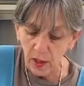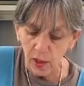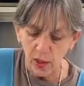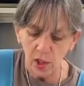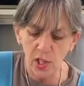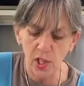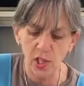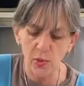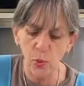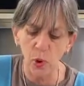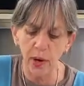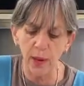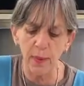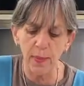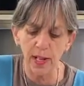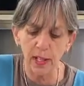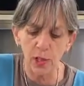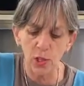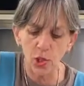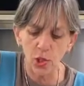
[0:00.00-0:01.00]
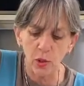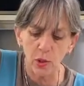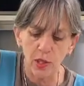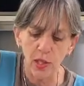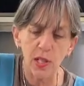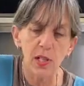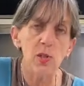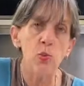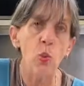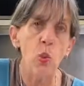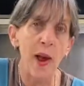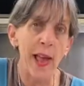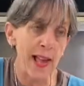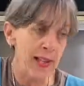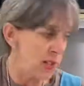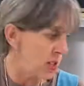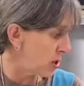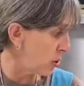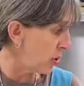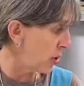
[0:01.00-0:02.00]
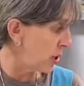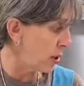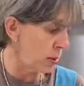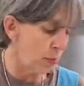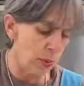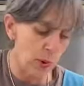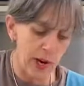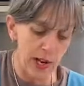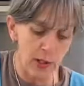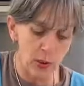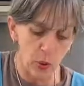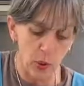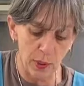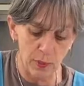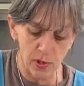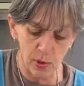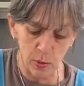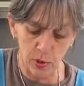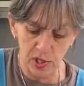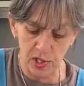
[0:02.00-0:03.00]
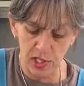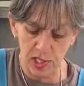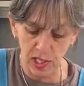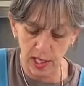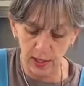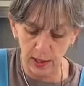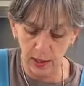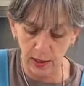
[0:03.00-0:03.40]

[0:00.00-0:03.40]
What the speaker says: You just want to make sure that it's wet so that the breadcrumbs will stick.